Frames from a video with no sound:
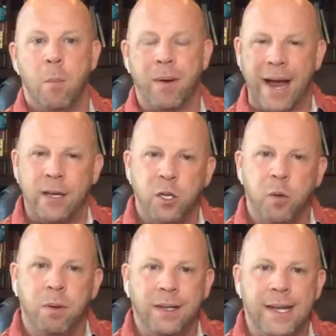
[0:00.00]
But I do
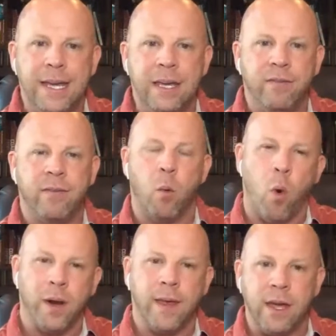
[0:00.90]
believe
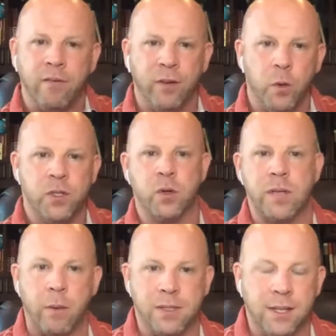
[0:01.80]
one of the influencers
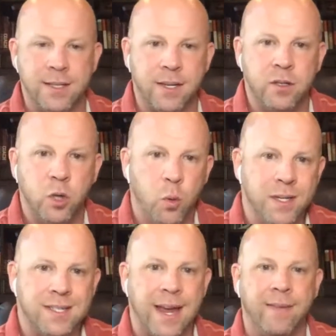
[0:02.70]
I was listening to
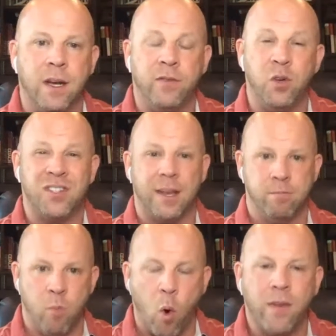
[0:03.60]
was saying that if you send
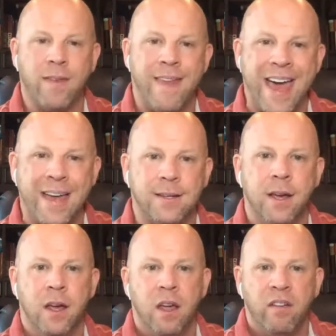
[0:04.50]
more than that,
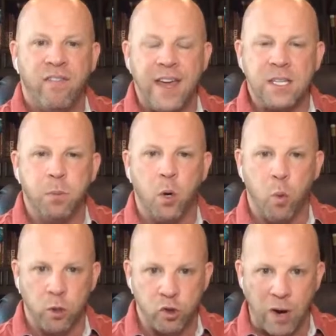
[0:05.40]
Facebook
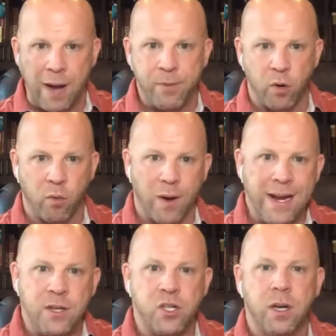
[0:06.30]
will drop your
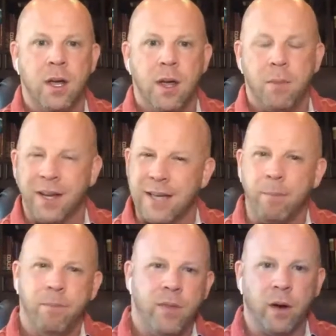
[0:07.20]
reach because
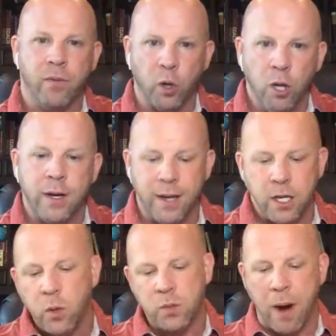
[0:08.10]
they're looking at
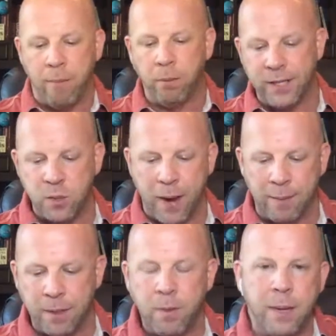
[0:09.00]
you as probably
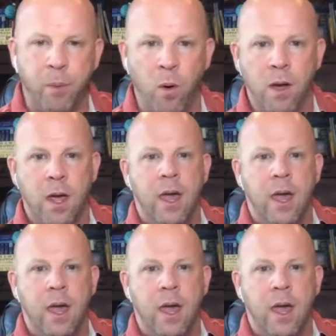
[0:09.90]
spamming people.